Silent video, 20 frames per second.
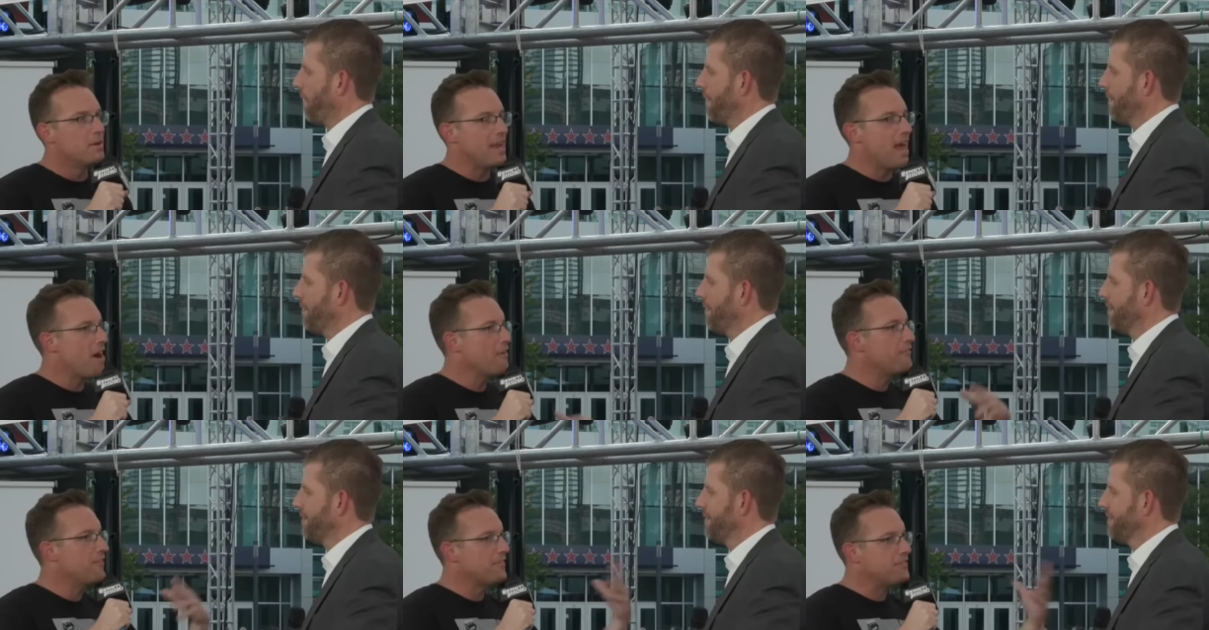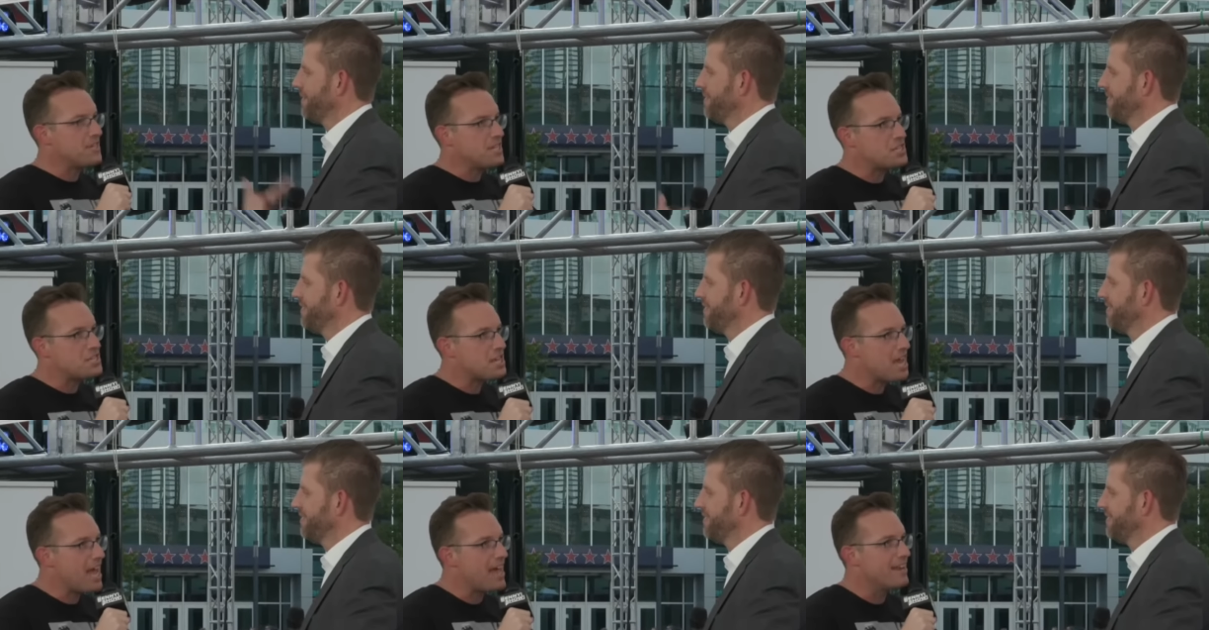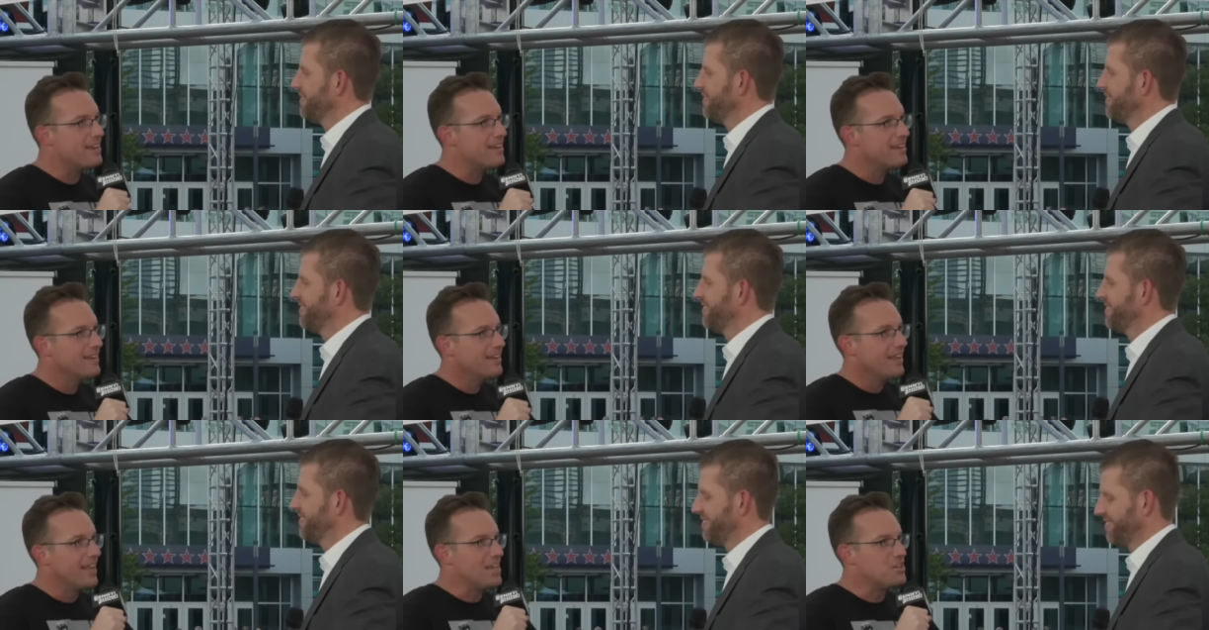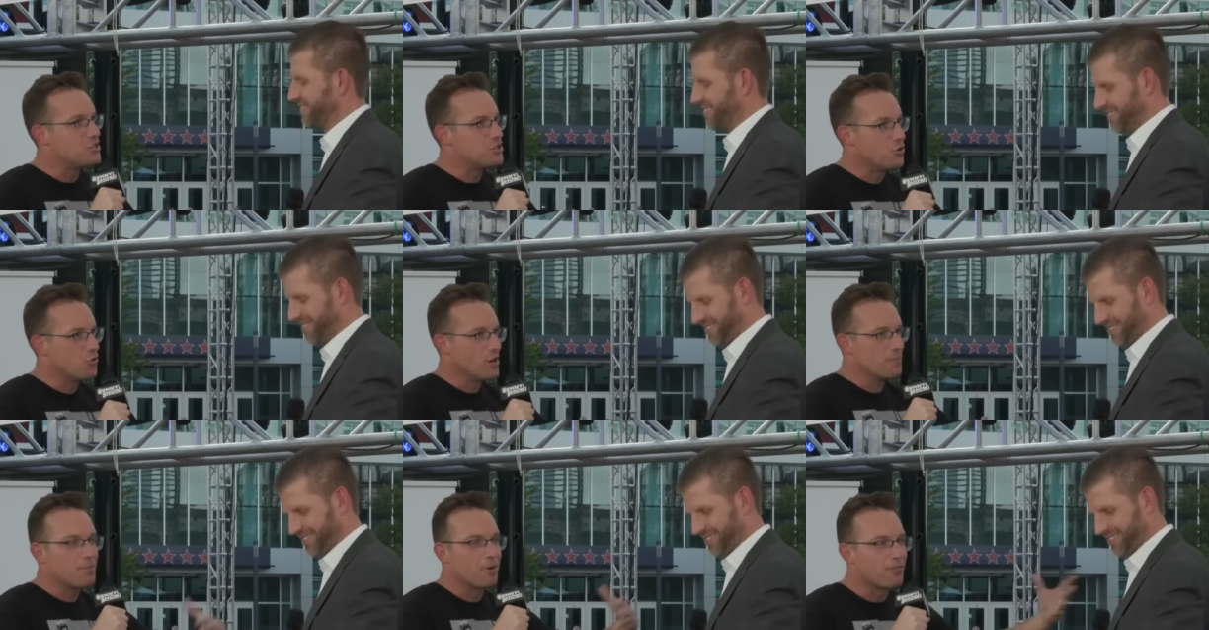Speaker 1: but now 50 Cent
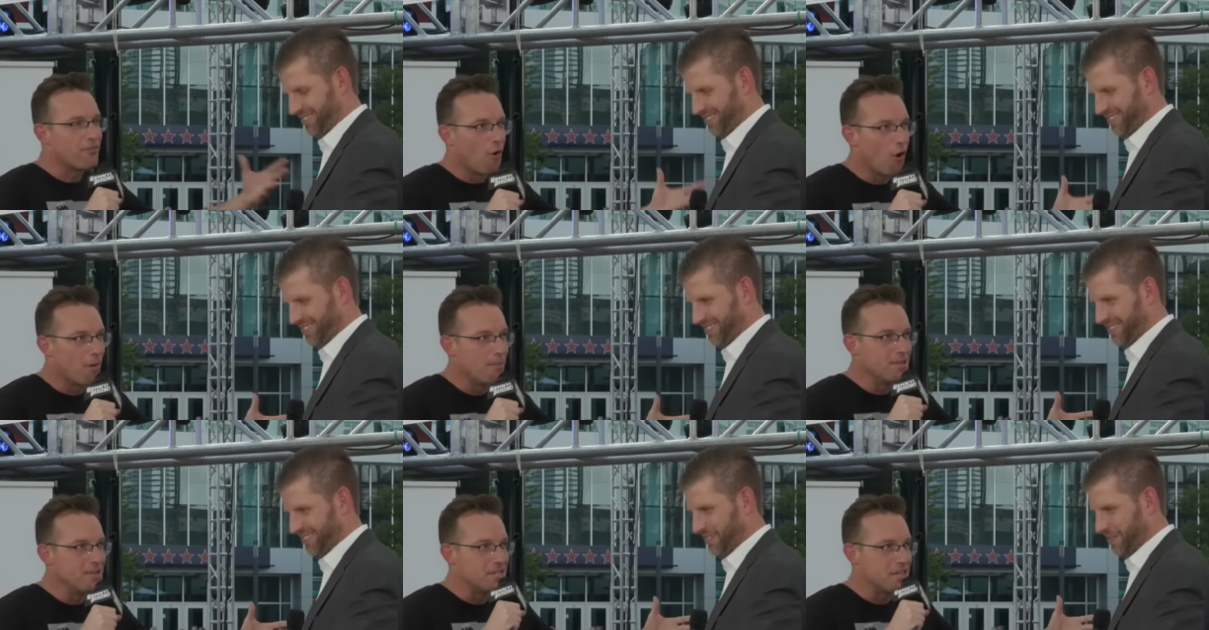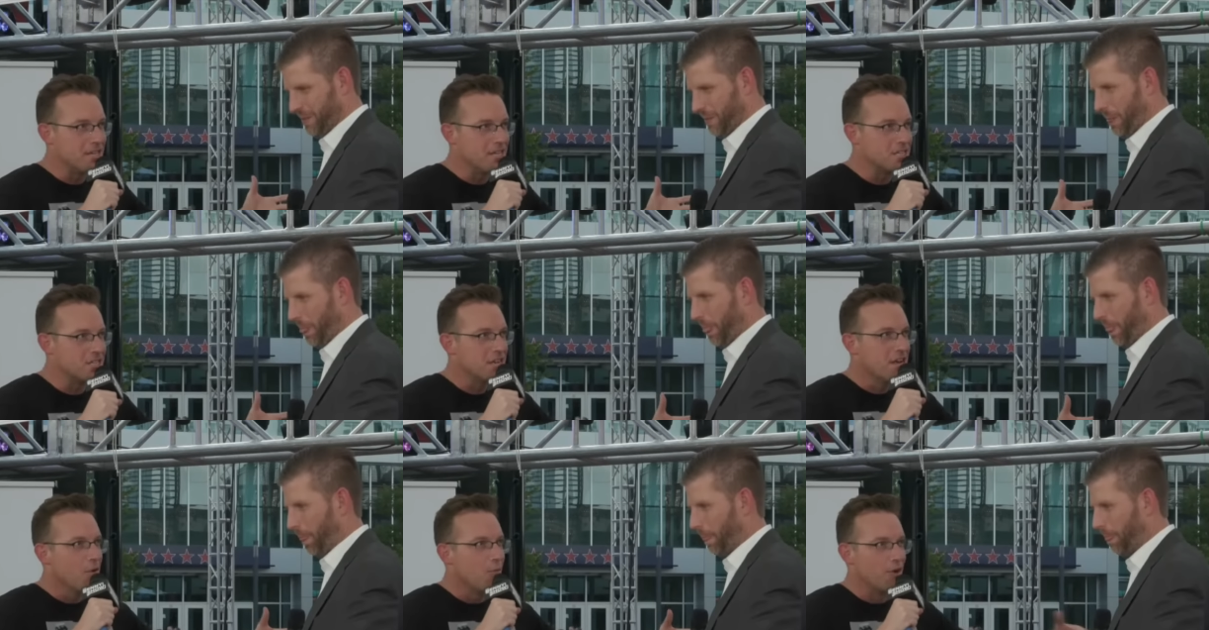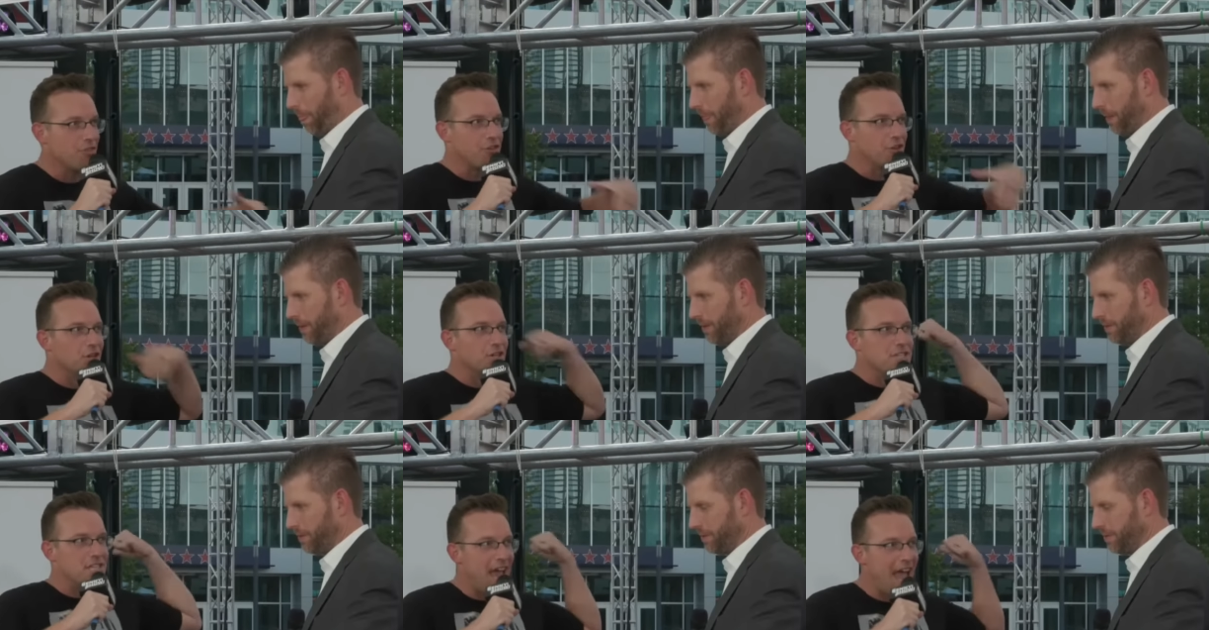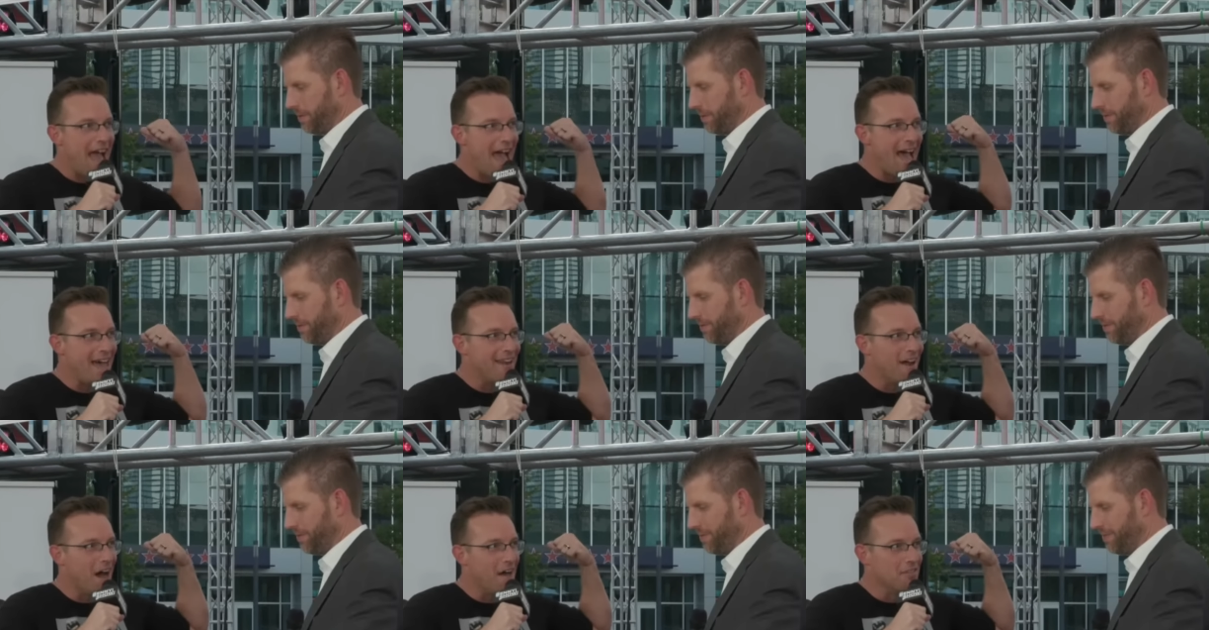is doing performances with your
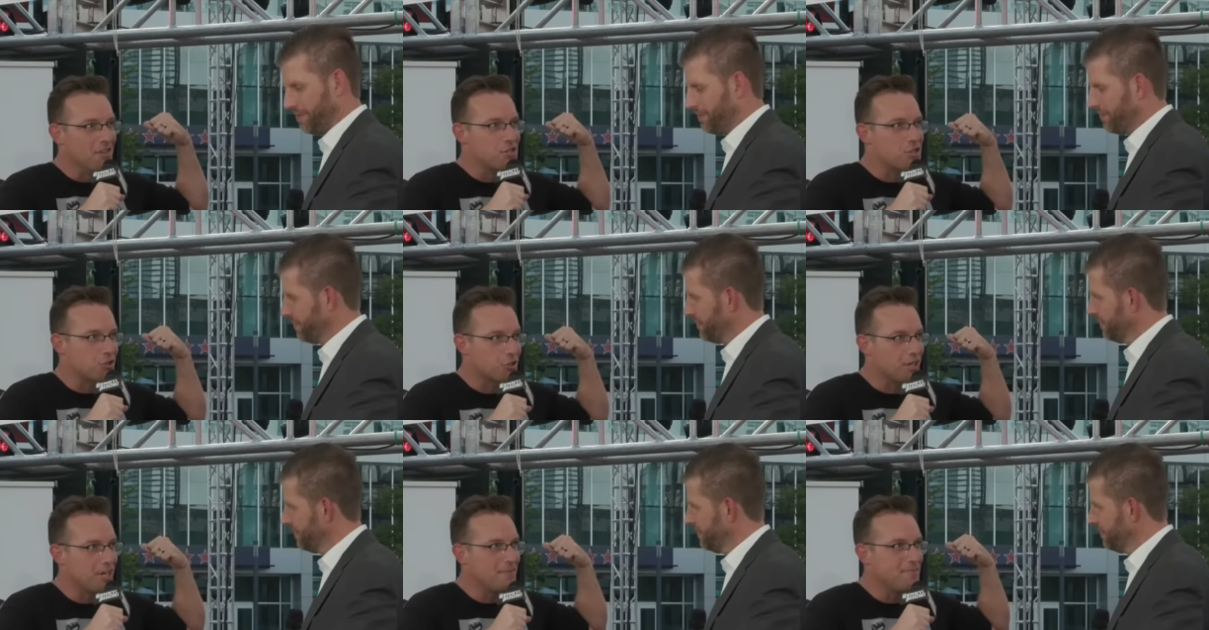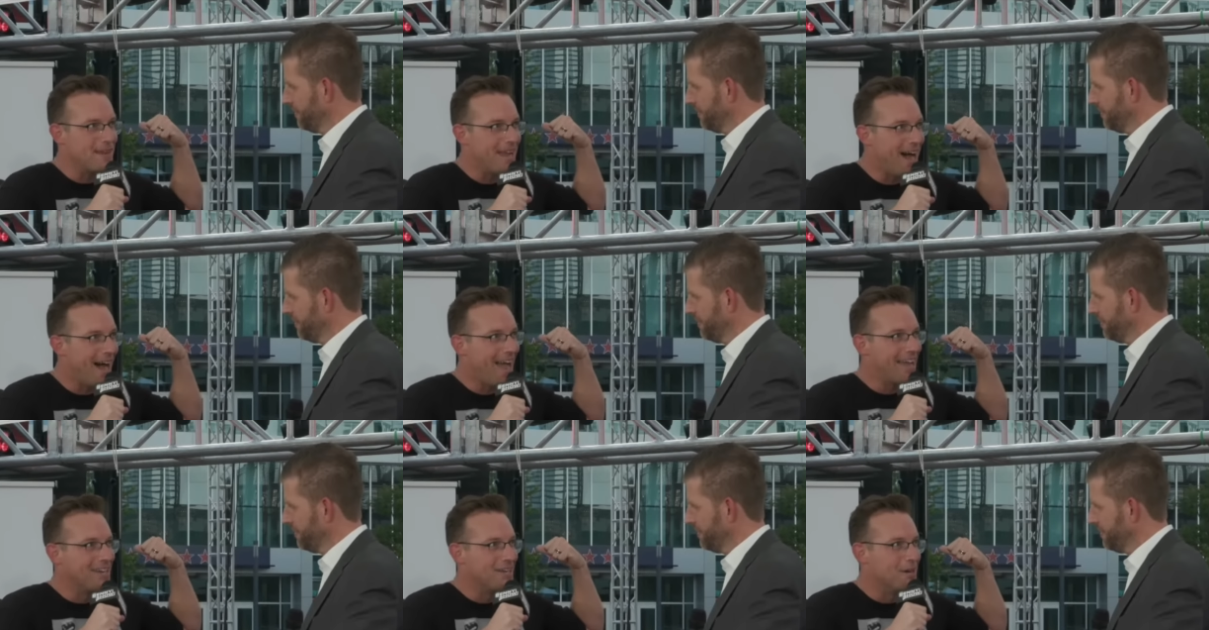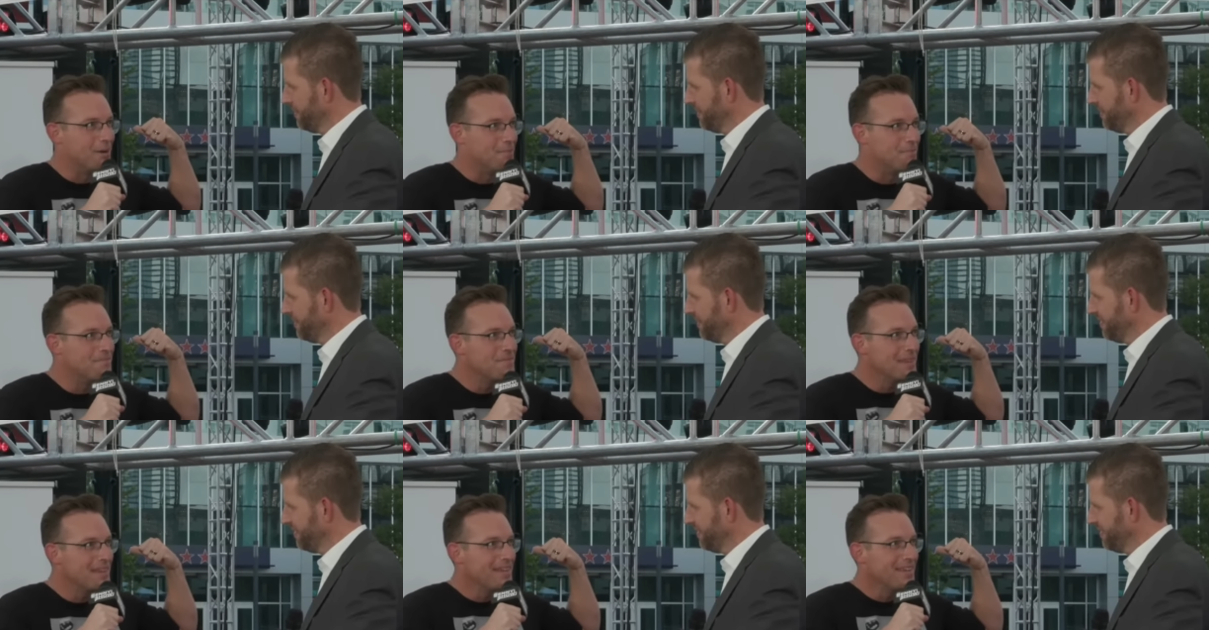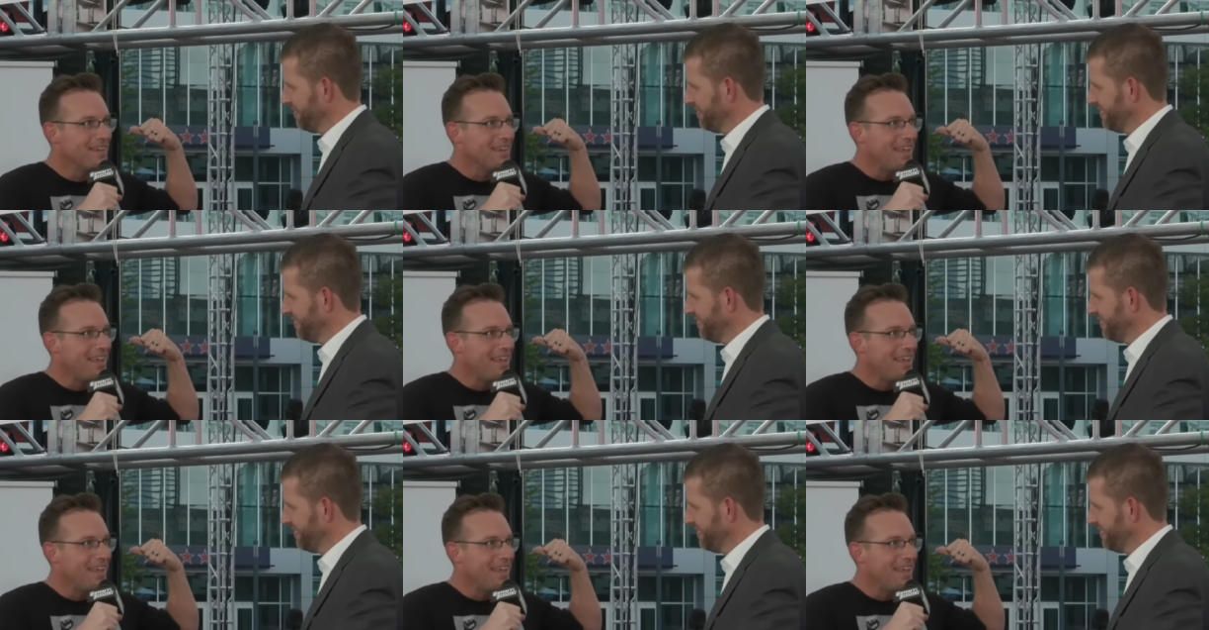dad on the screen behind him